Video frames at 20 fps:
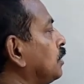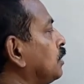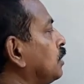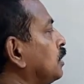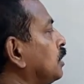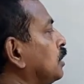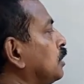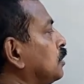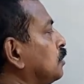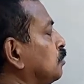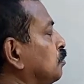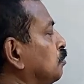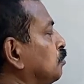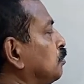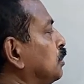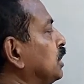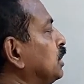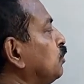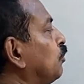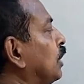
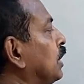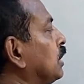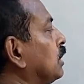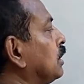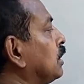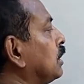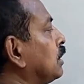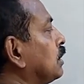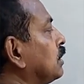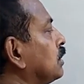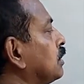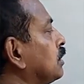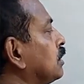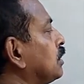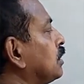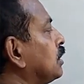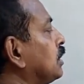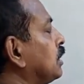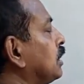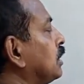B1
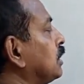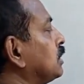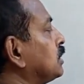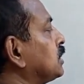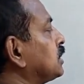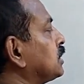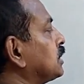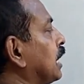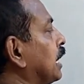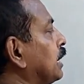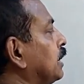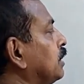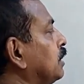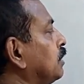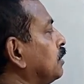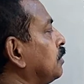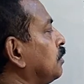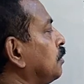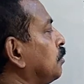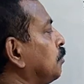sine
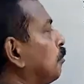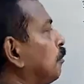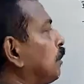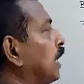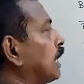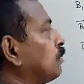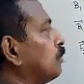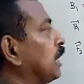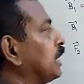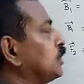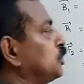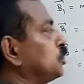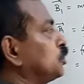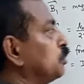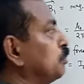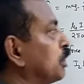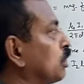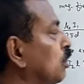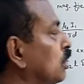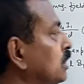pi by 2, because the